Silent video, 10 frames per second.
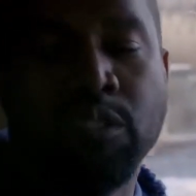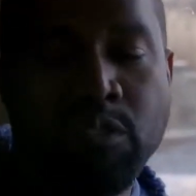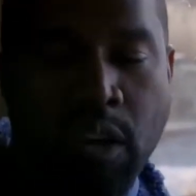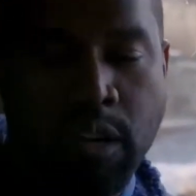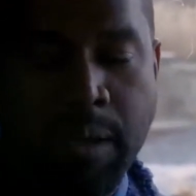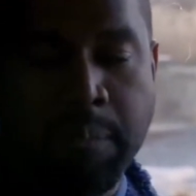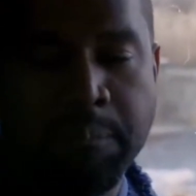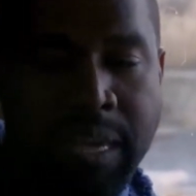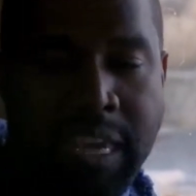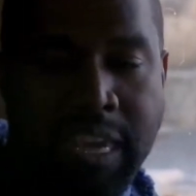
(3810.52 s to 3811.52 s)
You talk
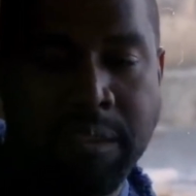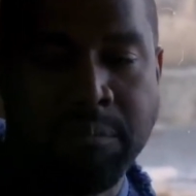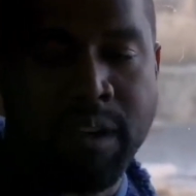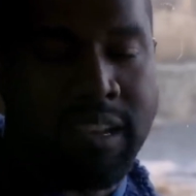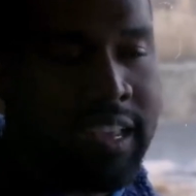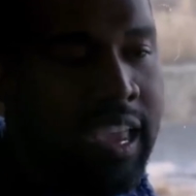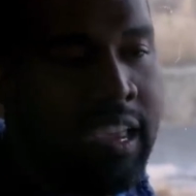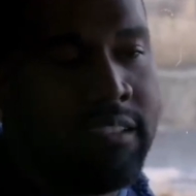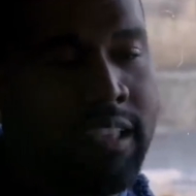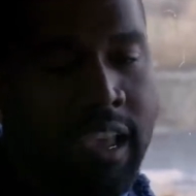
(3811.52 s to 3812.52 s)
about being in like
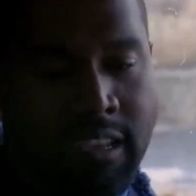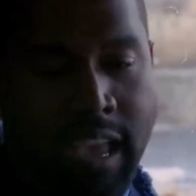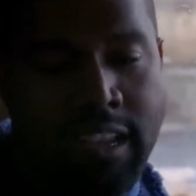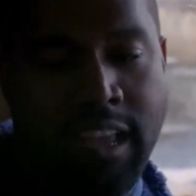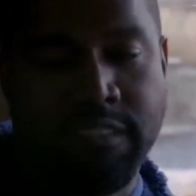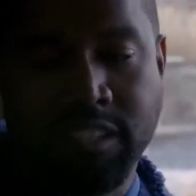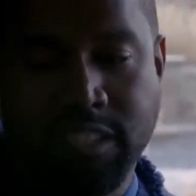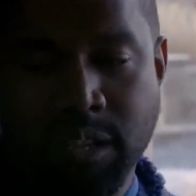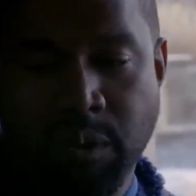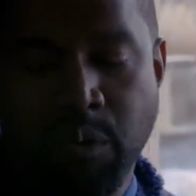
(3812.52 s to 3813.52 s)
Allen
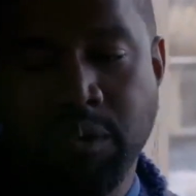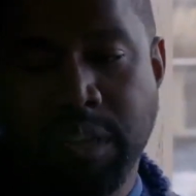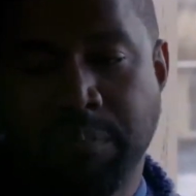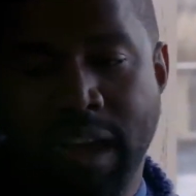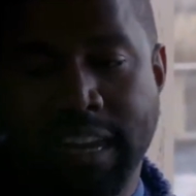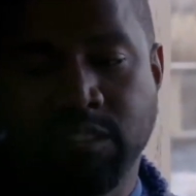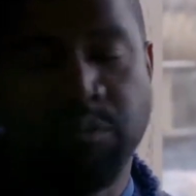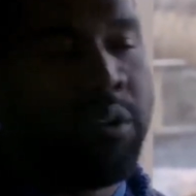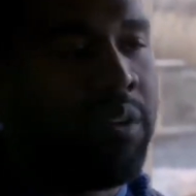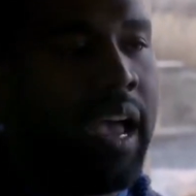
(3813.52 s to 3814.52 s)
Iverson said, who need
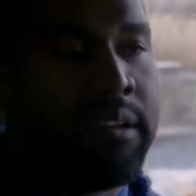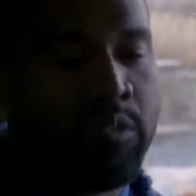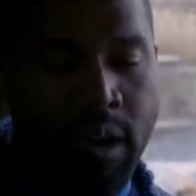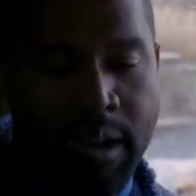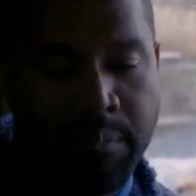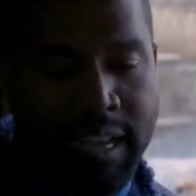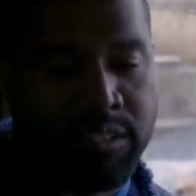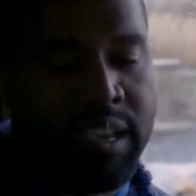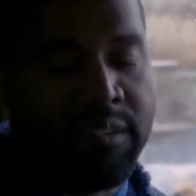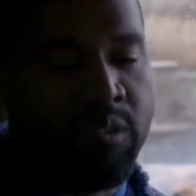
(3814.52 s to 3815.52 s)
practice? We don't have choir
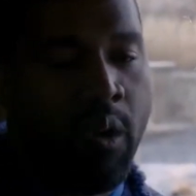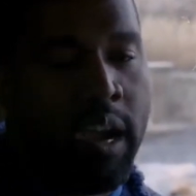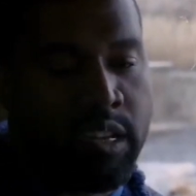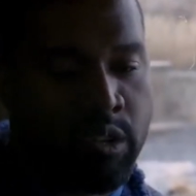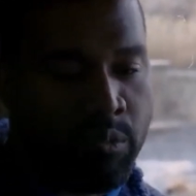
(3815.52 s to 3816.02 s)
practice, we have choir